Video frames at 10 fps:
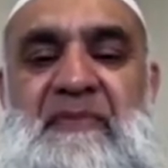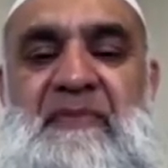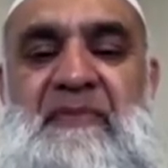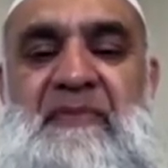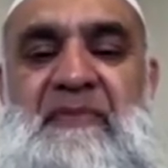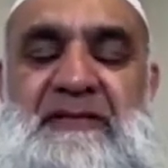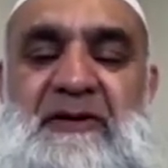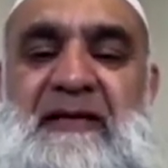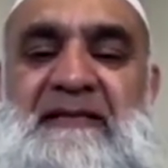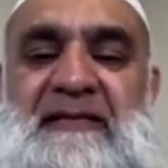Okay,
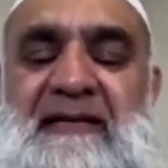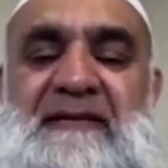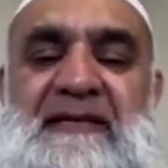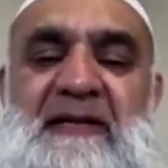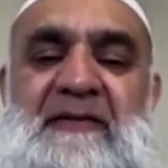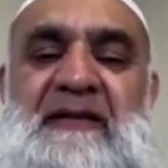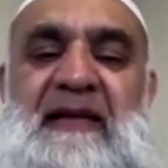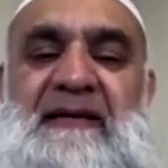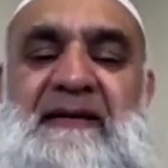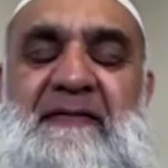so the generation of the
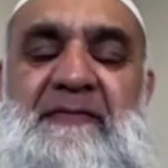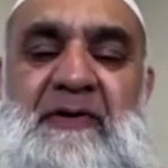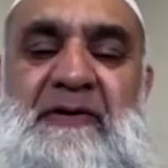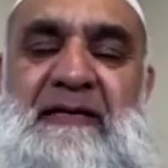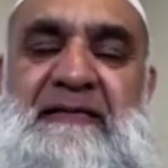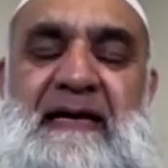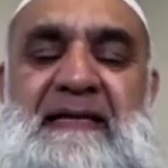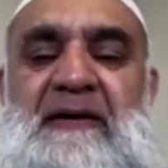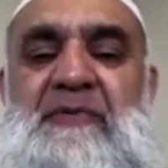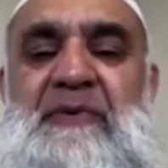1940s, I
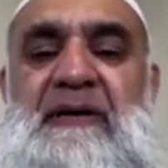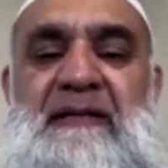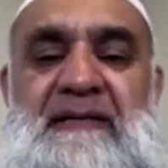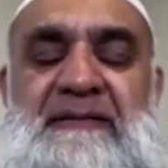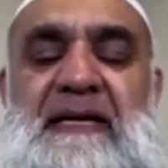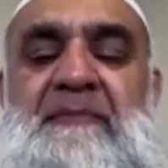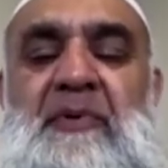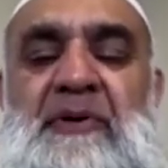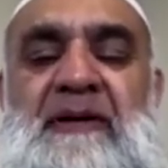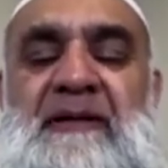think, were three
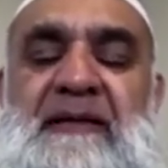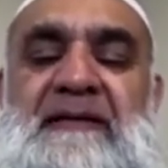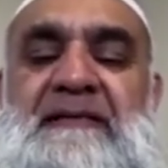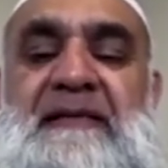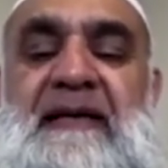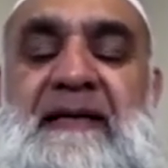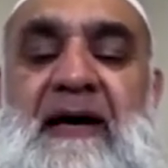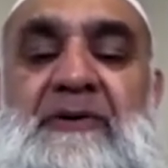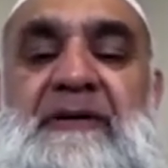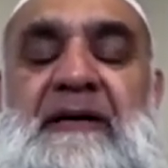important things stand
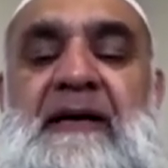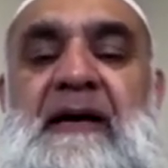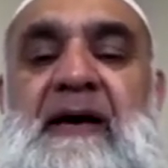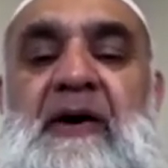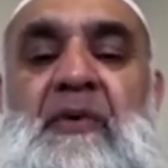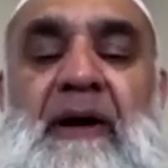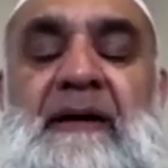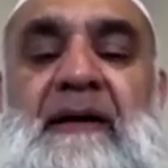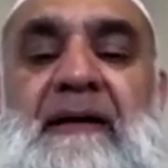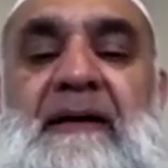out.
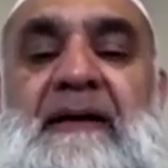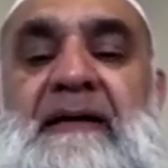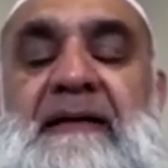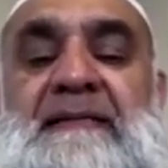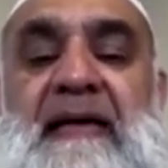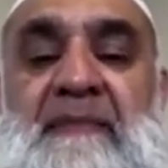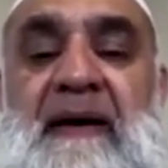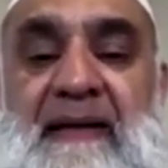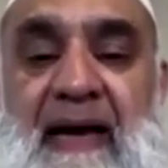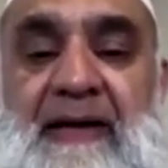One uh, is
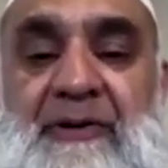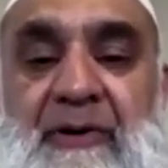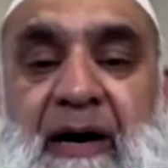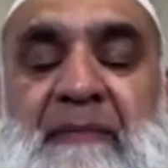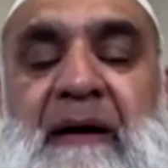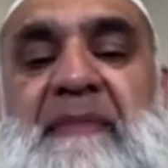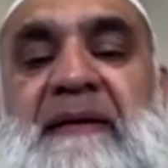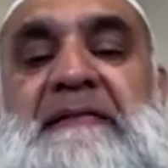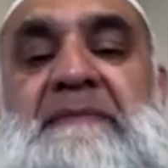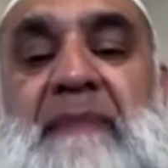Amma Naidoo. Amma
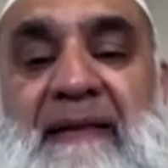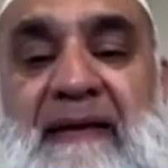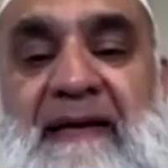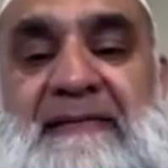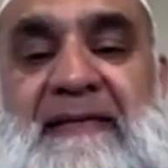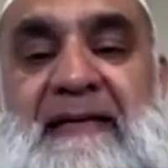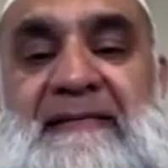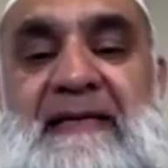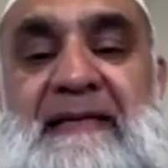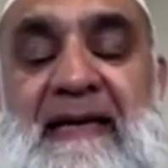means mother. It's a,
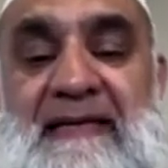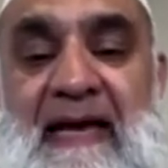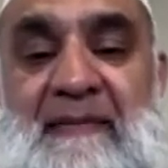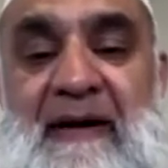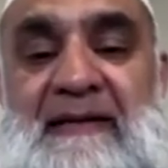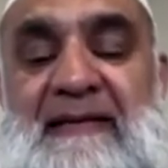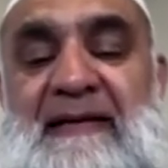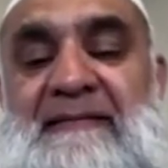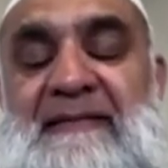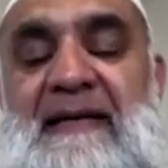it's a nickname. Her,
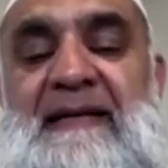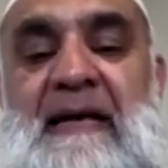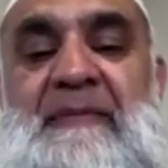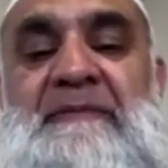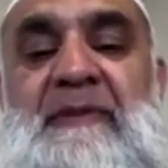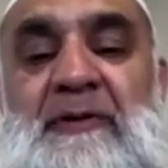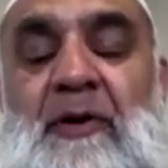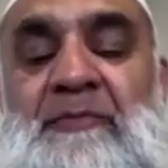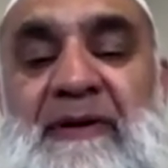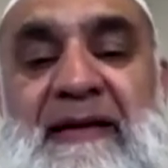her real name is
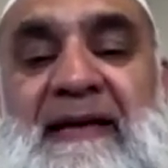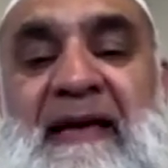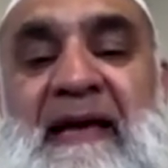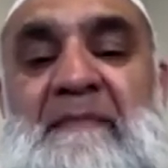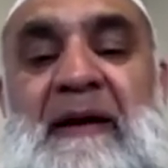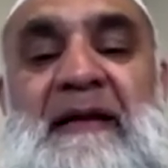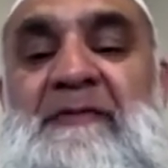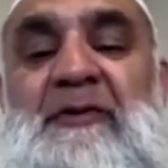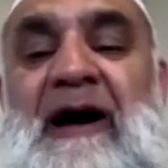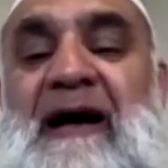Manon Mani. But
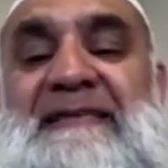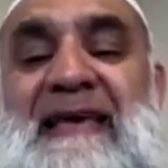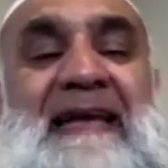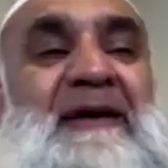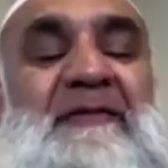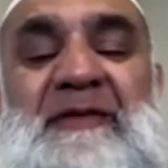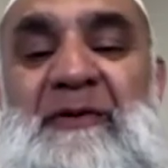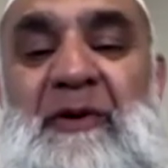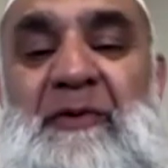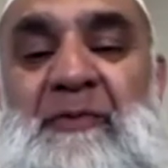if you ask any of
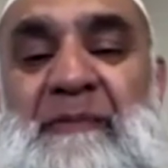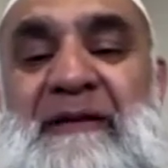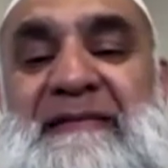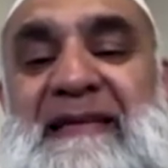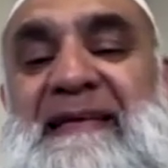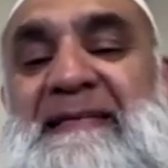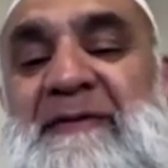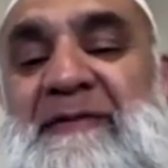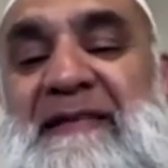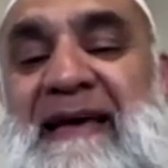the of women's leaders
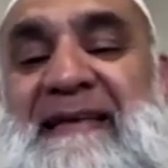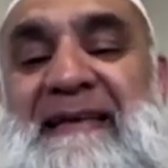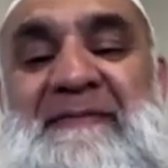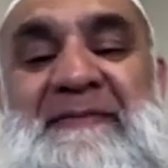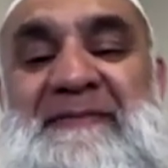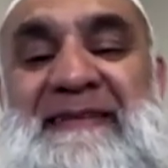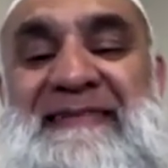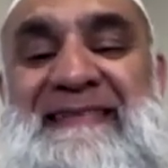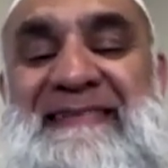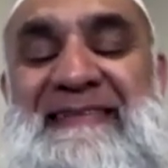of the
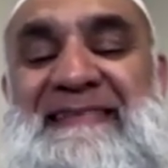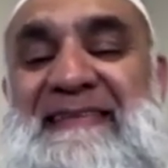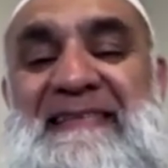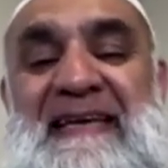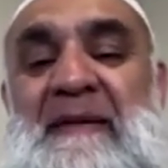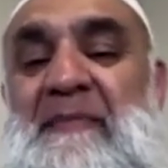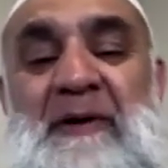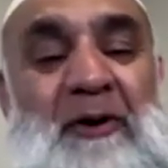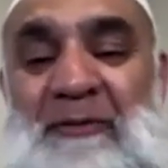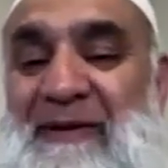1950s and 60s,
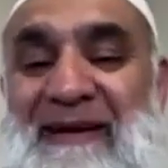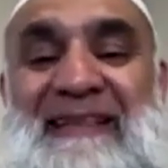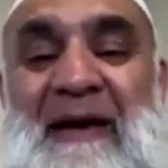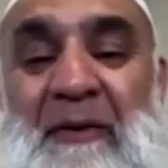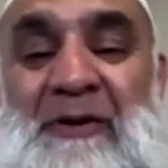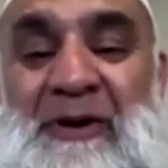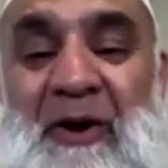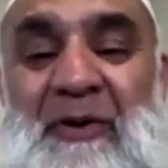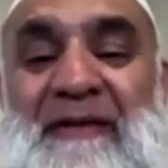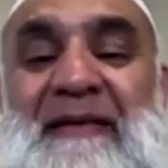Manon Mani, they won't
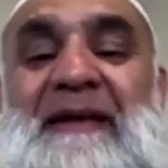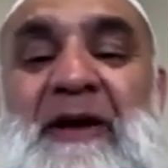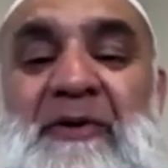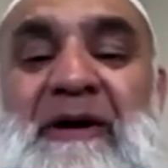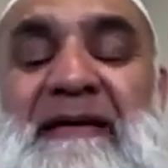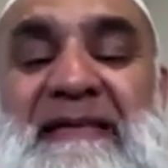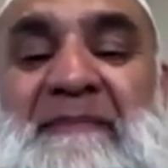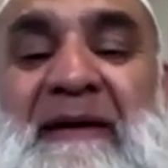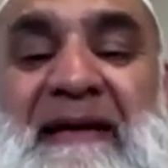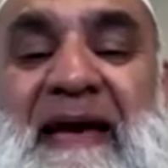know her. They know her as
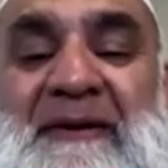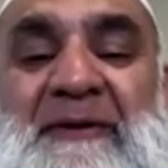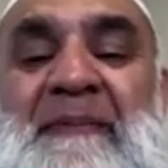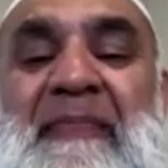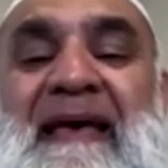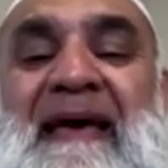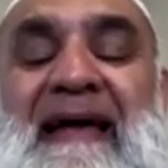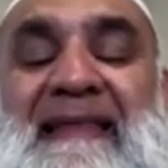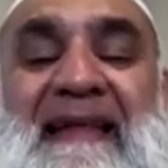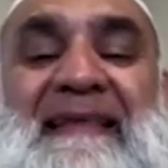Amma Naidoo.
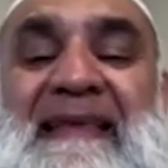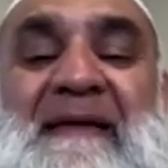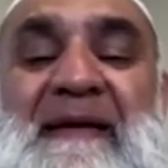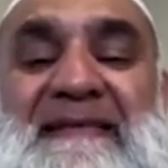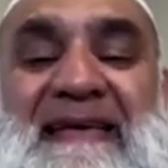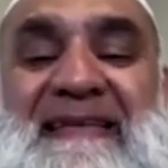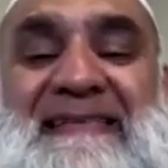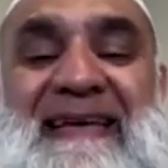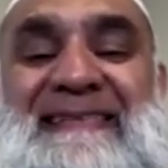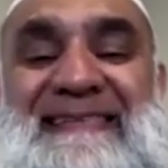And that name has, in a
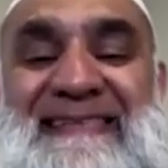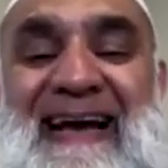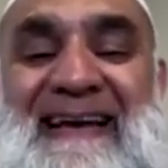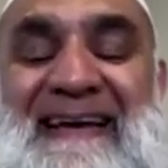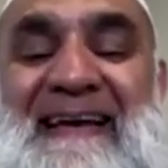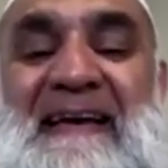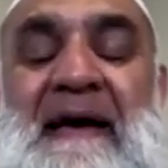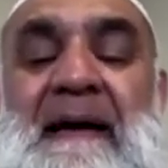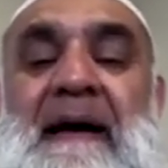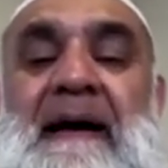sense, stuck.
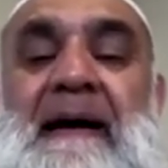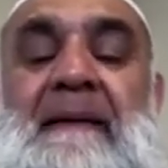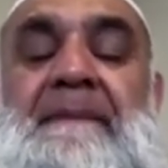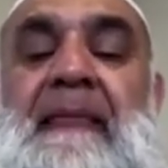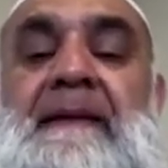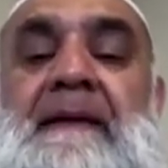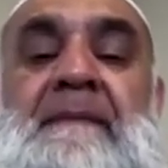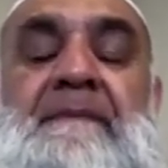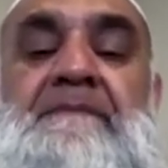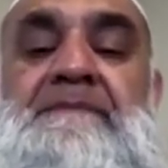Um,
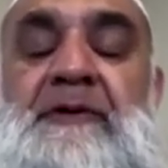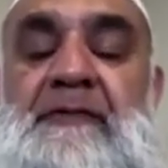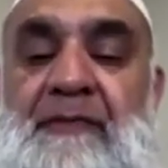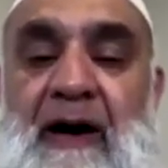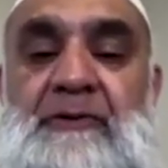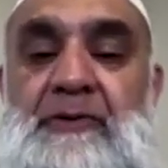profound